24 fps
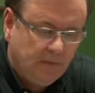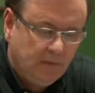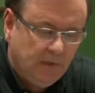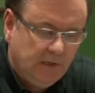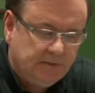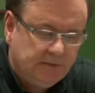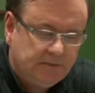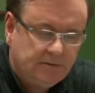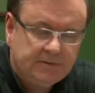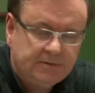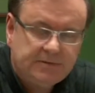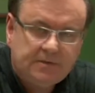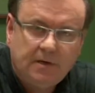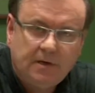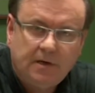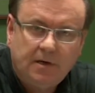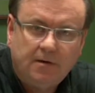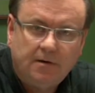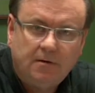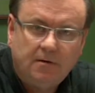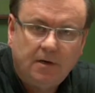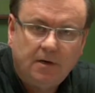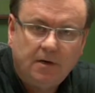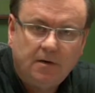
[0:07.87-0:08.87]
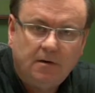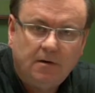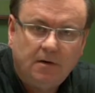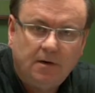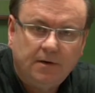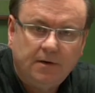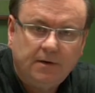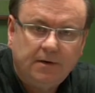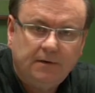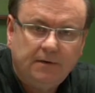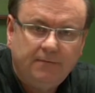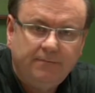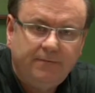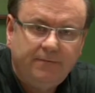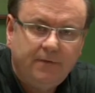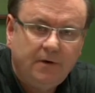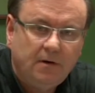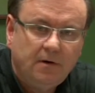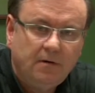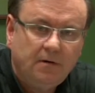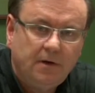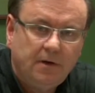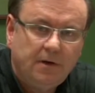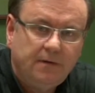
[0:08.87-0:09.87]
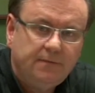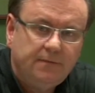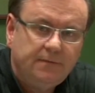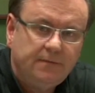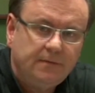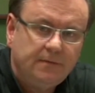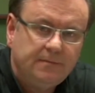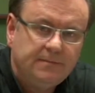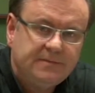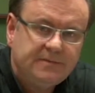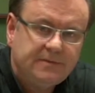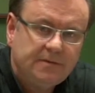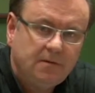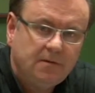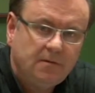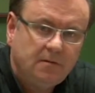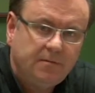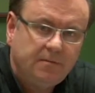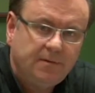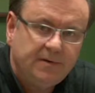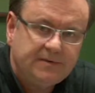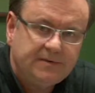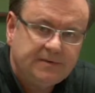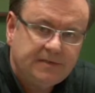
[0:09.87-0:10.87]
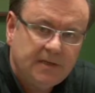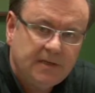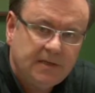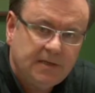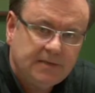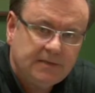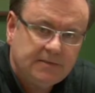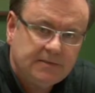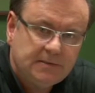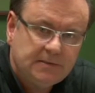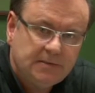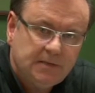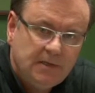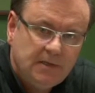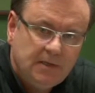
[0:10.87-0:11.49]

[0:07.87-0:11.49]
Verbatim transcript: Interest on a credit card can vary from 0%